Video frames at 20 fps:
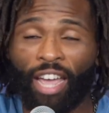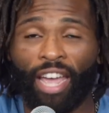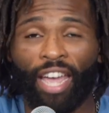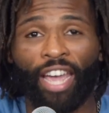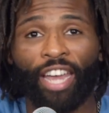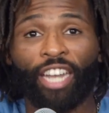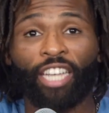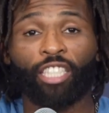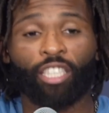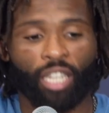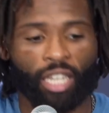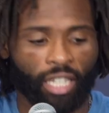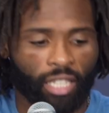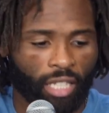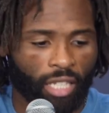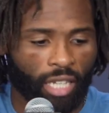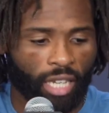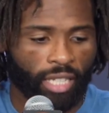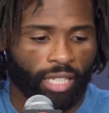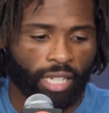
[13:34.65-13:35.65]
and
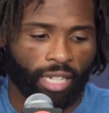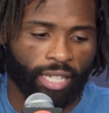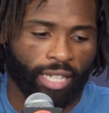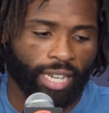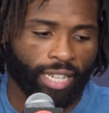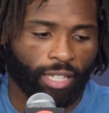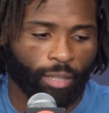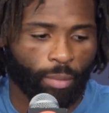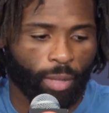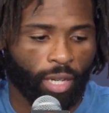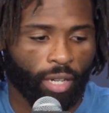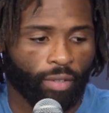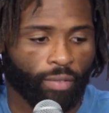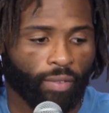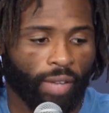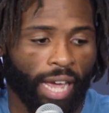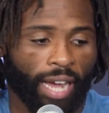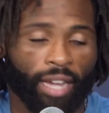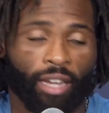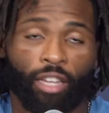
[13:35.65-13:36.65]
it's a testament
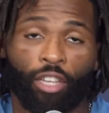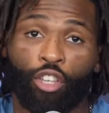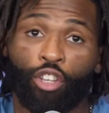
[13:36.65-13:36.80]
of like,